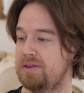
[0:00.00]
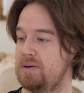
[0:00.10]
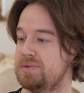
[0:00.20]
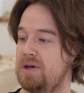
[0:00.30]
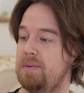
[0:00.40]

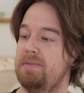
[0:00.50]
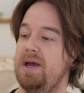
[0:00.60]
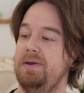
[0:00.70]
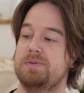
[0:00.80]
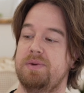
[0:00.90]
thumbs up.
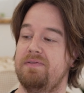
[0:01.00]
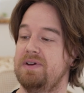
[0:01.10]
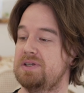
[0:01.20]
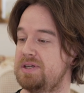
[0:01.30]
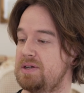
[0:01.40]
I use my
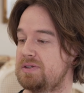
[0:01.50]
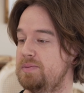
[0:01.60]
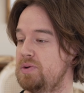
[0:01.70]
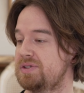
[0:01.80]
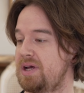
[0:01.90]
FX6 the
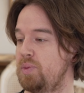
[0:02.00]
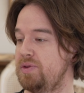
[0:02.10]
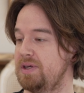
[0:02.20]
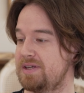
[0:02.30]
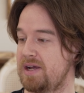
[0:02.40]
most time
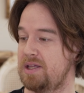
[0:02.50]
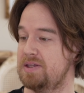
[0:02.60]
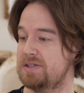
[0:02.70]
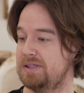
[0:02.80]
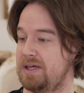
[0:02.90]
with exactly
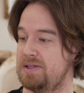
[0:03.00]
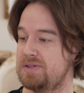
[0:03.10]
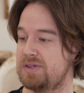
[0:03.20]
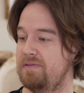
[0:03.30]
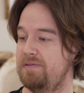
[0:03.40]
this
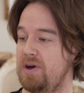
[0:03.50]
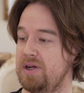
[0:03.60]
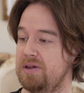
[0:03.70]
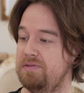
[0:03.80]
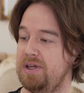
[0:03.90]
lens. Very
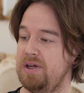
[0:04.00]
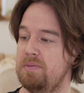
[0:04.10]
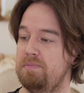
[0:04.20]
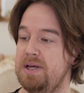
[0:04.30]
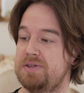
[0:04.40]
good video,
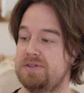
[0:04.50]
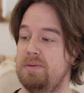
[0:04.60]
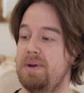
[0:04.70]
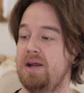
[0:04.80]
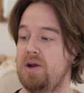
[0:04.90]
best
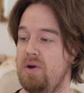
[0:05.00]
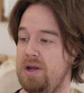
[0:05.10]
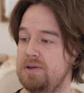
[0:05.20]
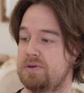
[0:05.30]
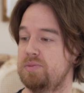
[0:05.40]
cinematic
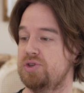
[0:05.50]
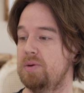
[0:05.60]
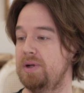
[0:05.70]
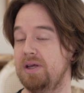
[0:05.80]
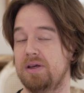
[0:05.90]
greetings from
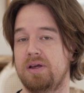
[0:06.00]
Germany.